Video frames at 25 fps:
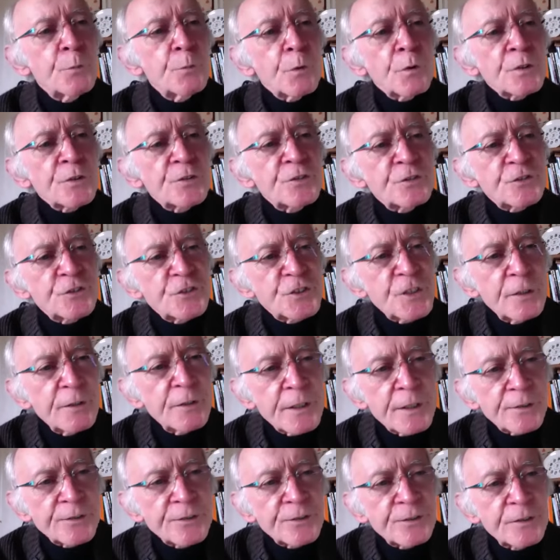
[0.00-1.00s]
more
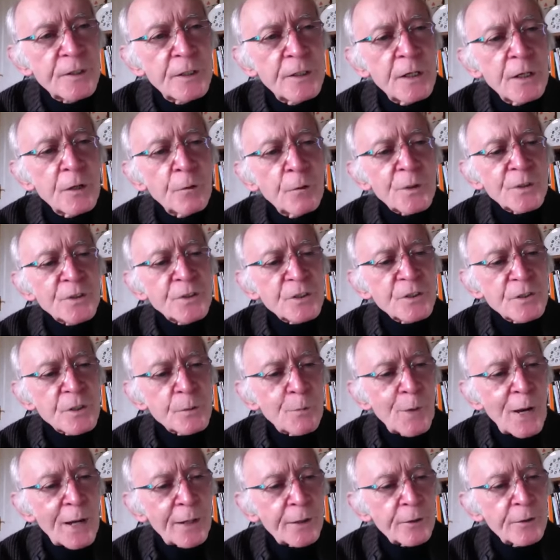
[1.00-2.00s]
serious, which is a
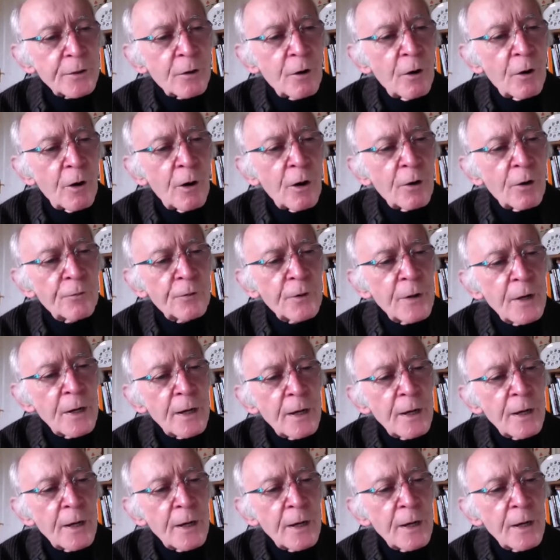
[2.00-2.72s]
matter of,